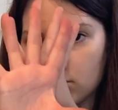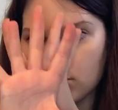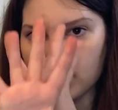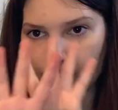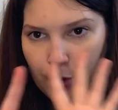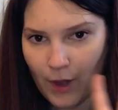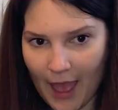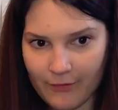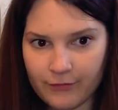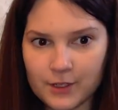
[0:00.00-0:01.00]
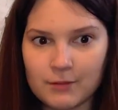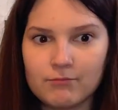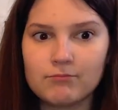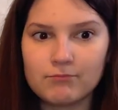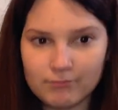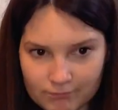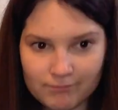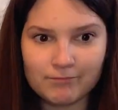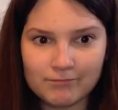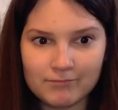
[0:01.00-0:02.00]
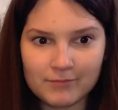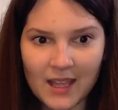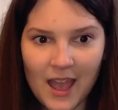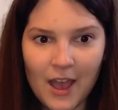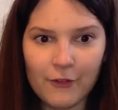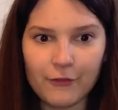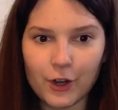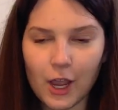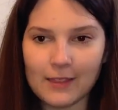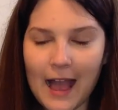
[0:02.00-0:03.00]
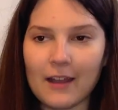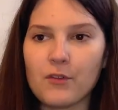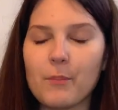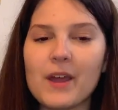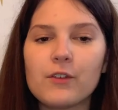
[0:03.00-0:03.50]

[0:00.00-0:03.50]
bereft, for a lack of a better